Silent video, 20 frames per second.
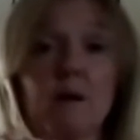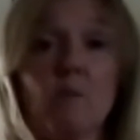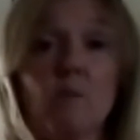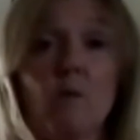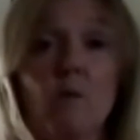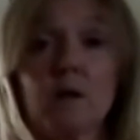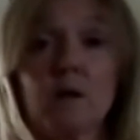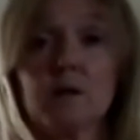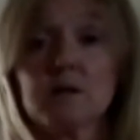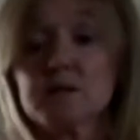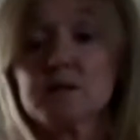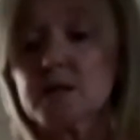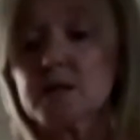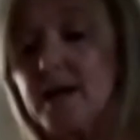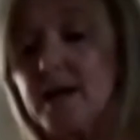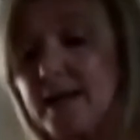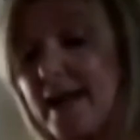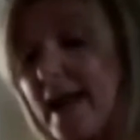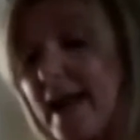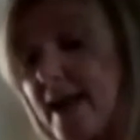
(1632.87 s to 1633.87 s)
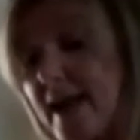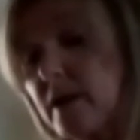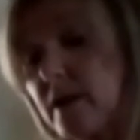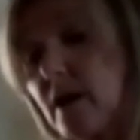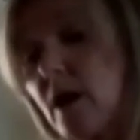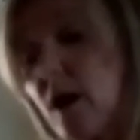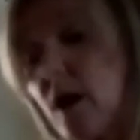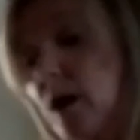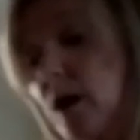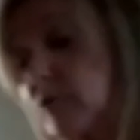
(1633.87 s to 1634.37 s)
ones, again,
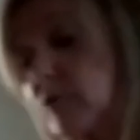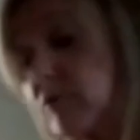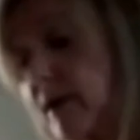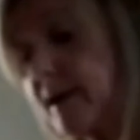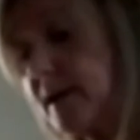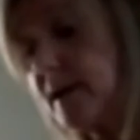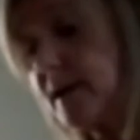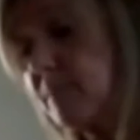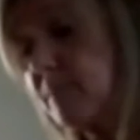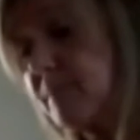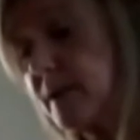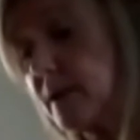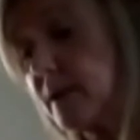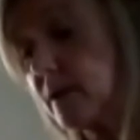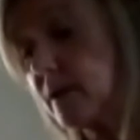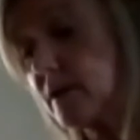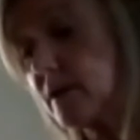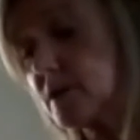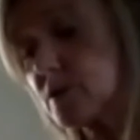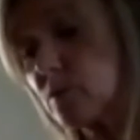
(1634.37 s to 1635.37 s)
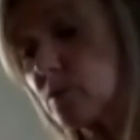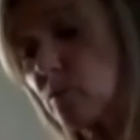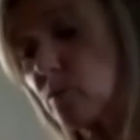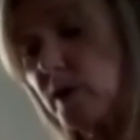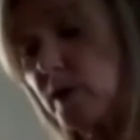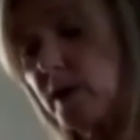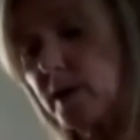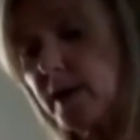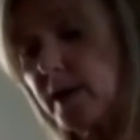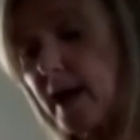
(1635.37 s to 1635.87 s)
great because
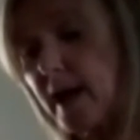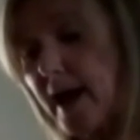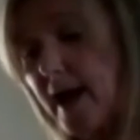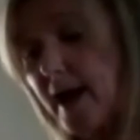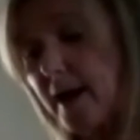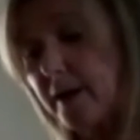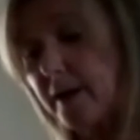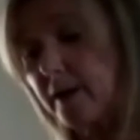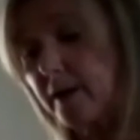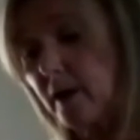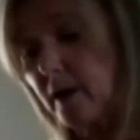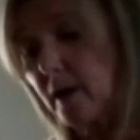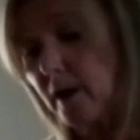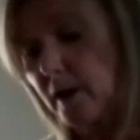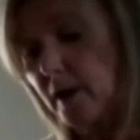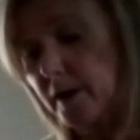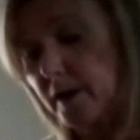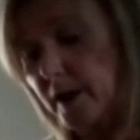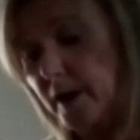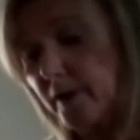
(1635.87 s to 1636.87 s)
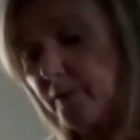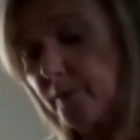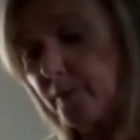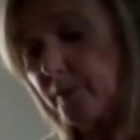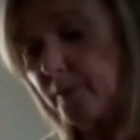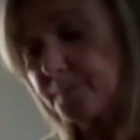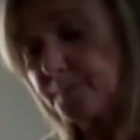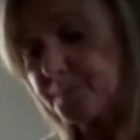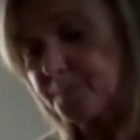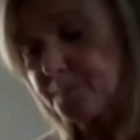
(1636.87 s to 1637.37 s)
we can cut them